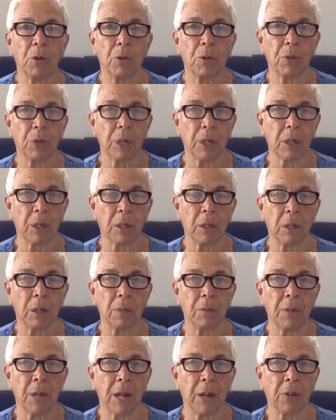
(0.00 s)
critical of
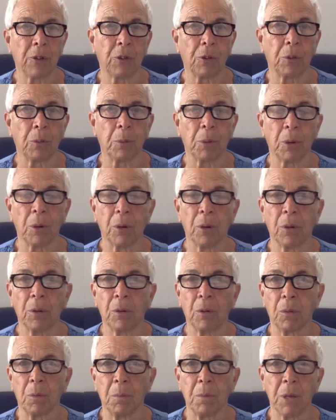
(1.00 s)
natural births
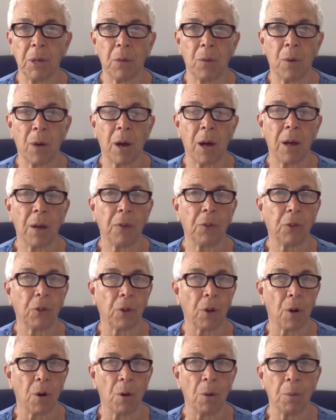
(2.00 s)
or midwives
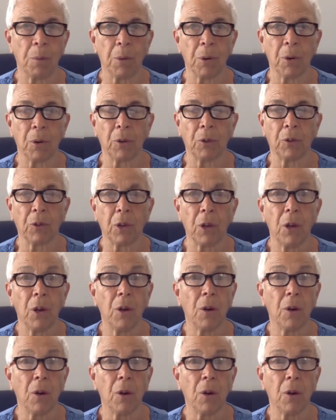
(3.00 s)
or home births